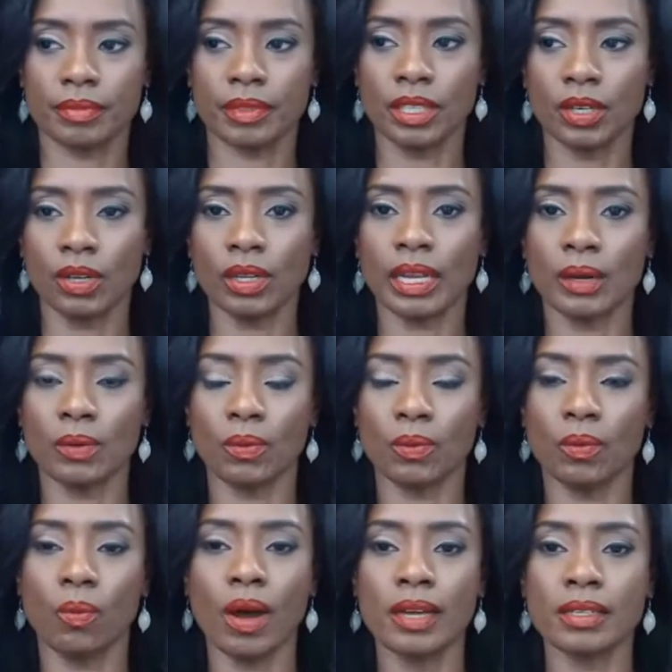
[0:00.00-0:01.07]
You know, like
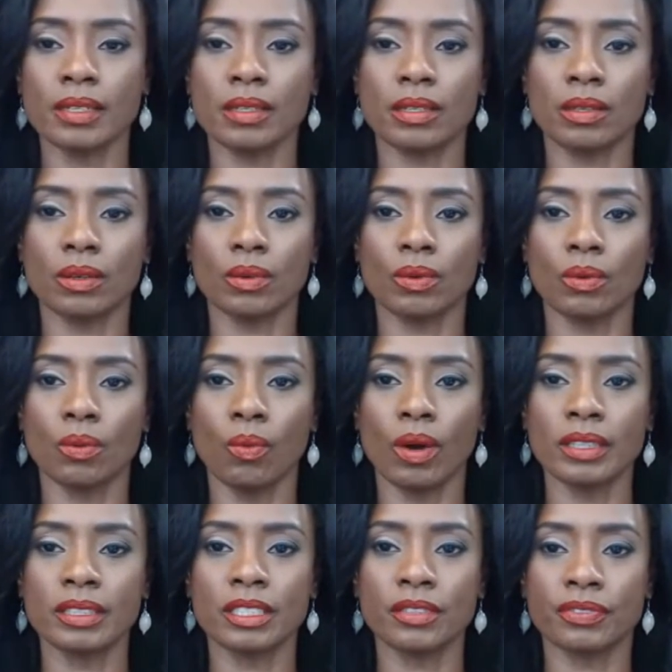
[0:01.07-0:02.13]
what
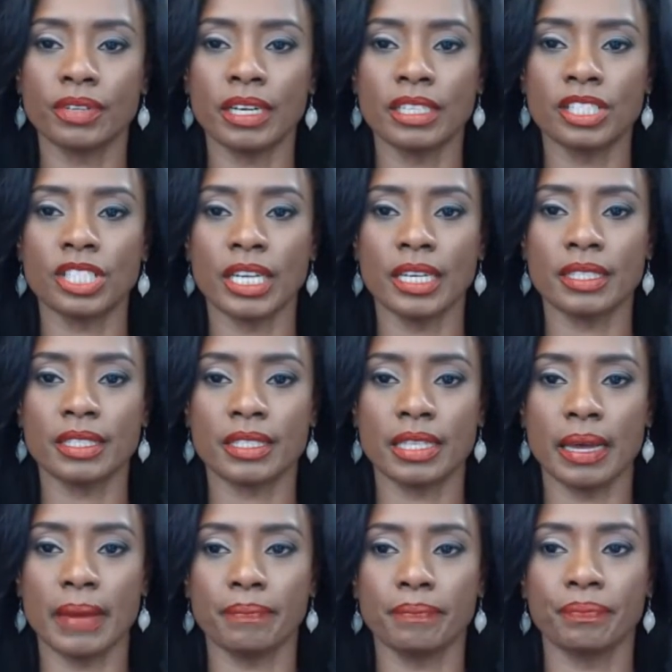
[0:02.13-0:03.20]
differentiates
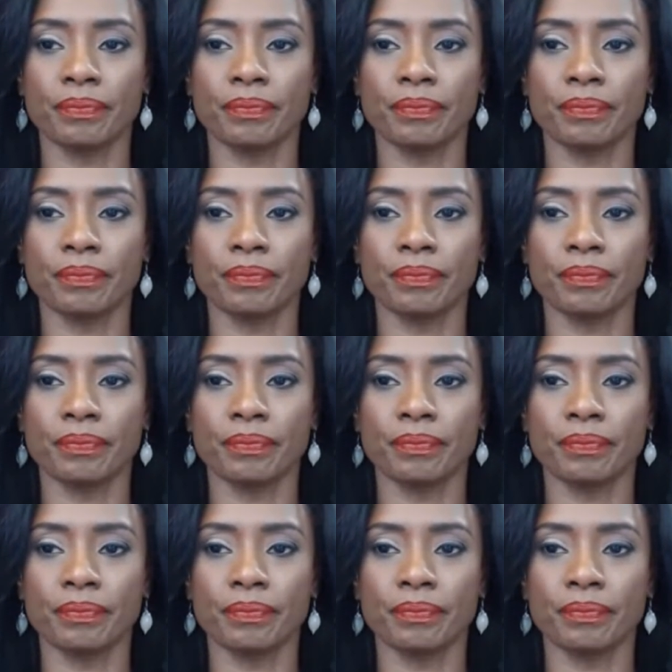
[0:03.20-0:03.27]
them?